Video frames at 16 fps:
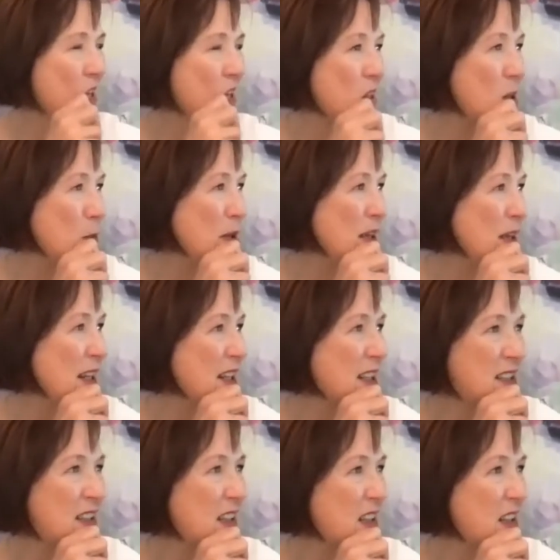at the beginning, he
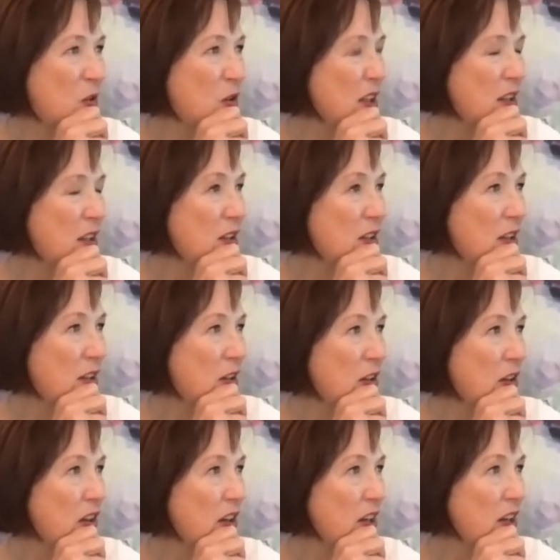said, oh, I could kill
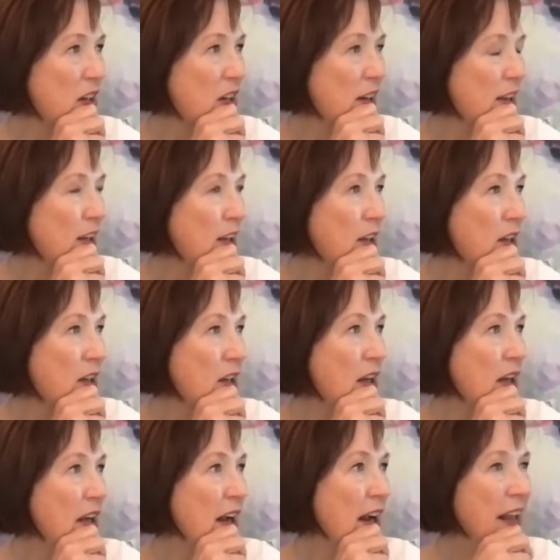the guy.
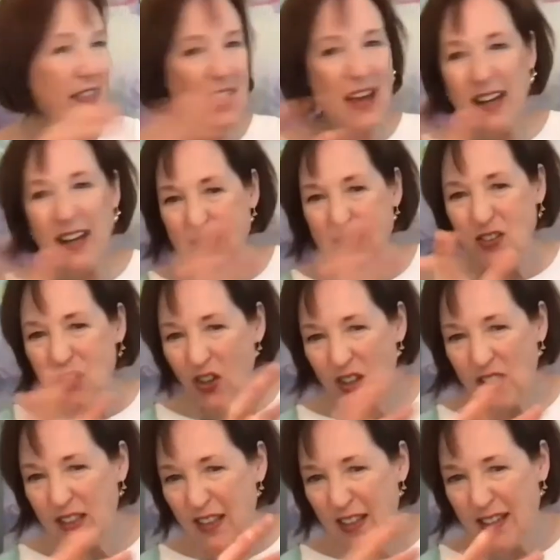And then he
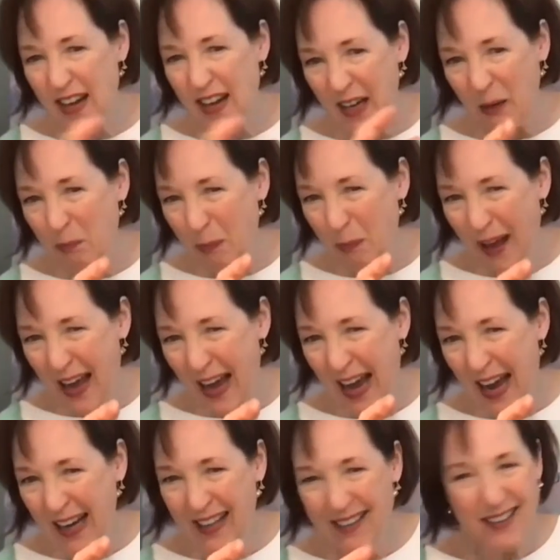started to take it
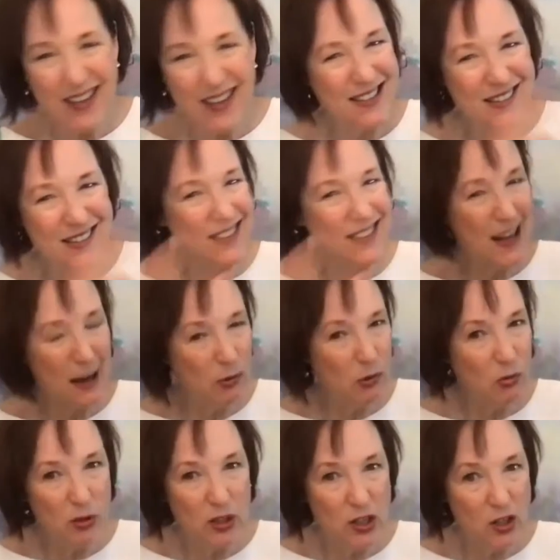back. And then I said, yeah,
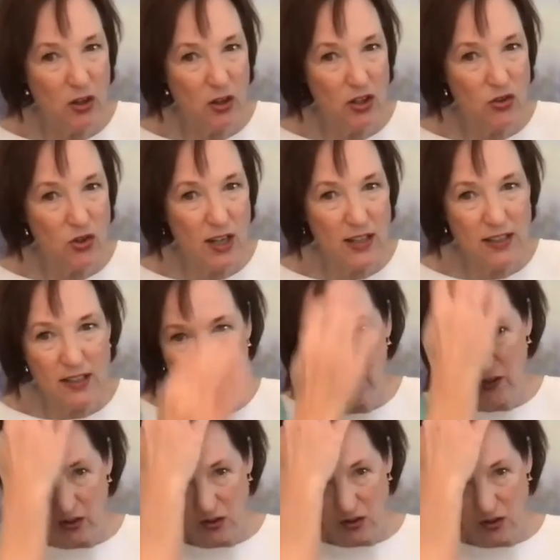but we know you tried to
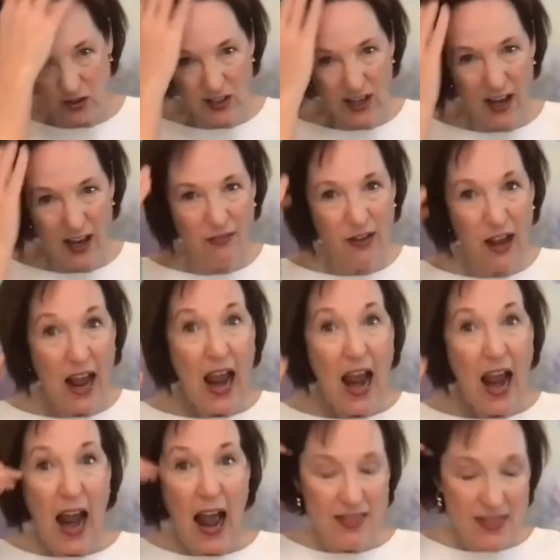kill yourself.
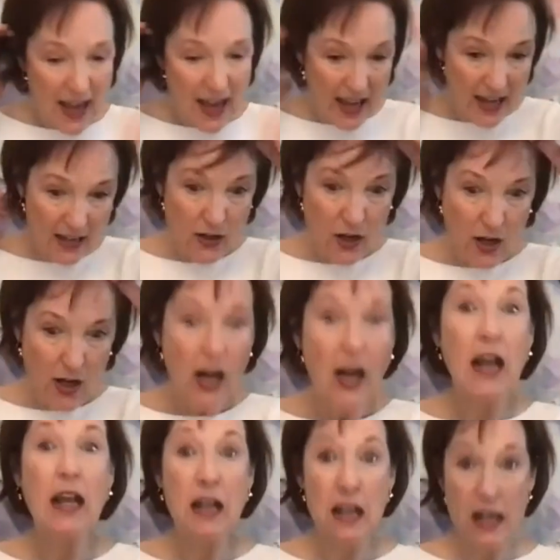And then
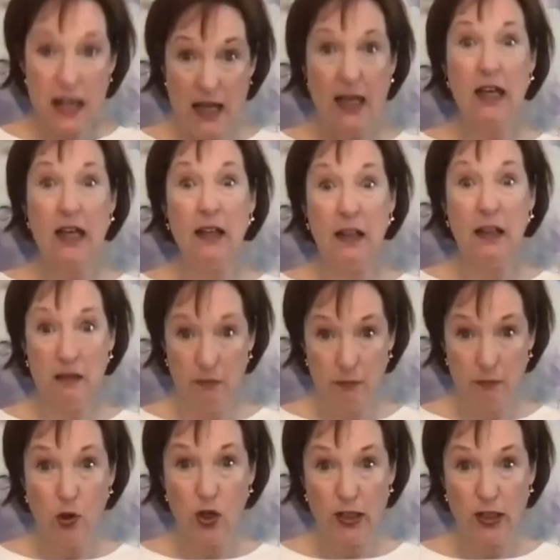he
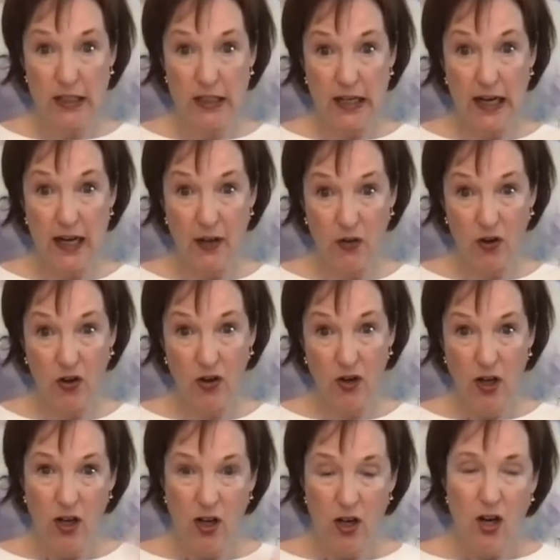put it together,
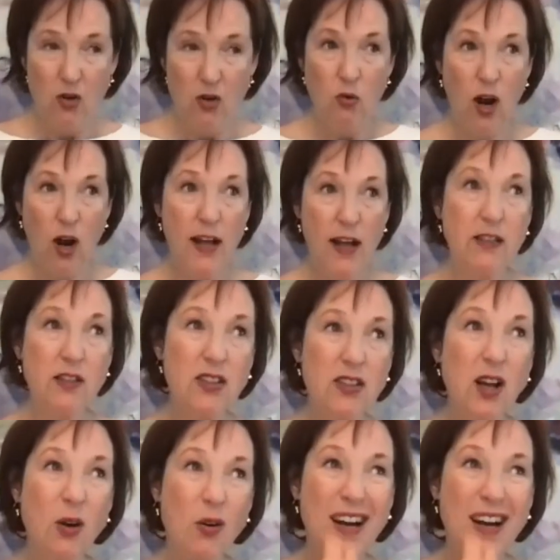right?
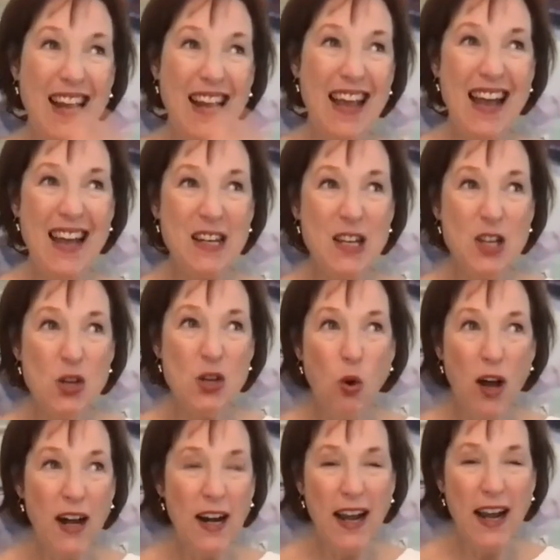So again, you
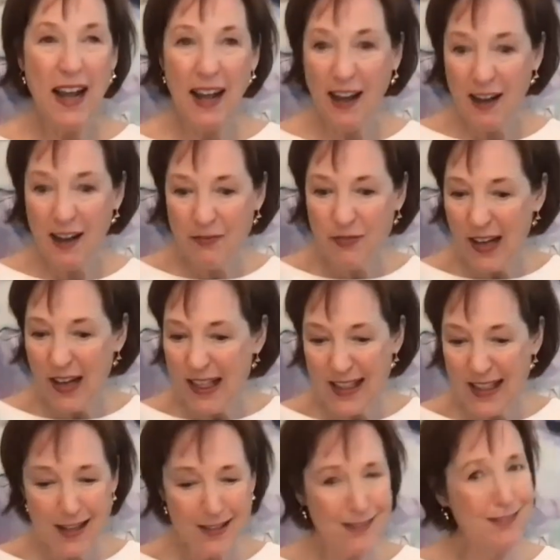want to have, I
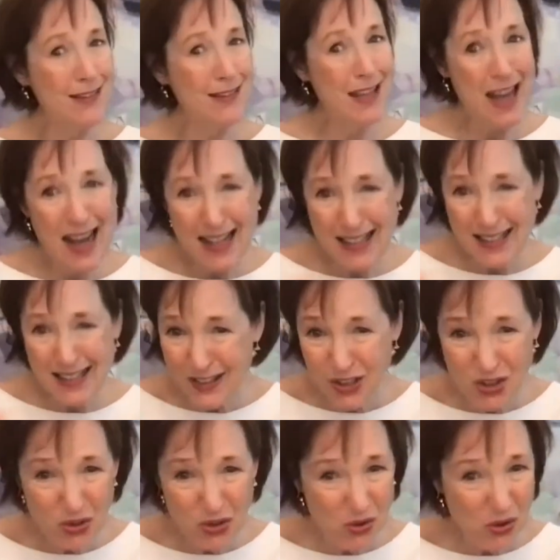think, lots of
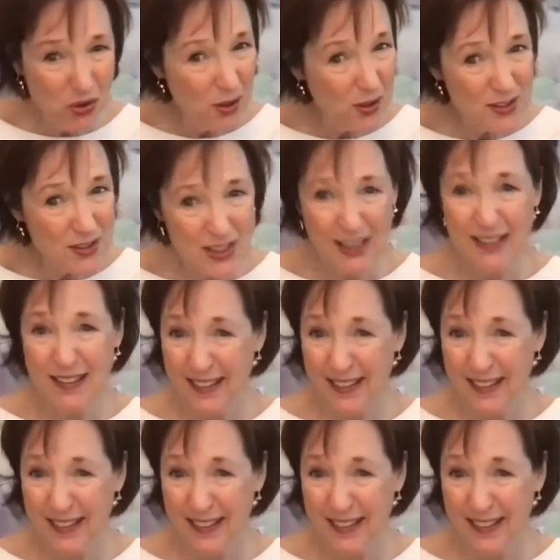tools